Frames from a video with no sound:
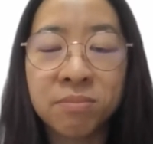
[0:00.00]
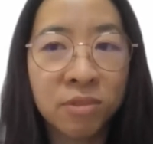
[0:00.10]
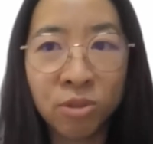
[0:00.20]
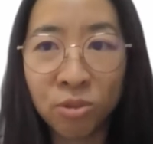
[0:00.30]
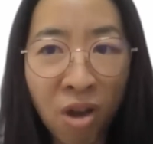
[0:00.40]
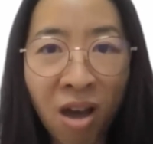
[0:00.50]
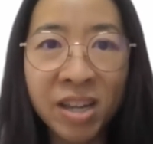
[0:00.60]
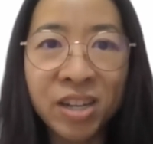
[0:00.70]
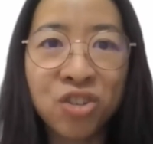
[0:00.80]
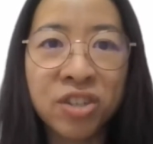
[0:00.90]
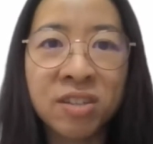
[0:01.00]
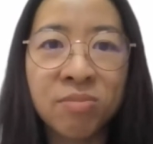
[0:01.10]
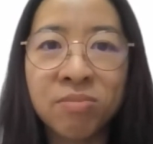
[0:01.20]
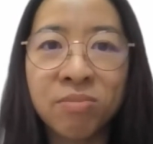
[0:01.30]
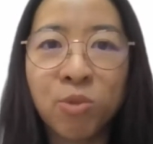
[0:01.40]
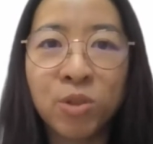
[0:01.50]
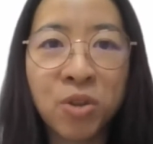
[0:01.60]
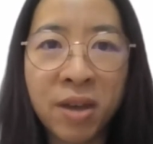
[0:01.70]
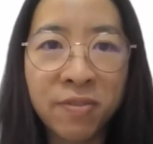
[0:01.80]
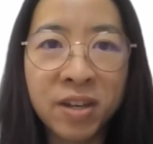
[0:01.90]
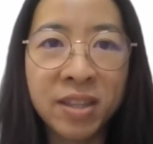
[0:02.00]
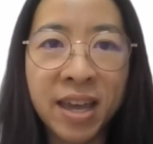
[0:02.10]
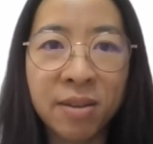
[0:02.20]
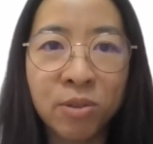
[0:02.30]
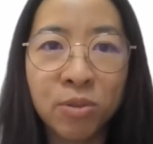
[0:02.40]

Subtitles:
knowledge and whatsoever that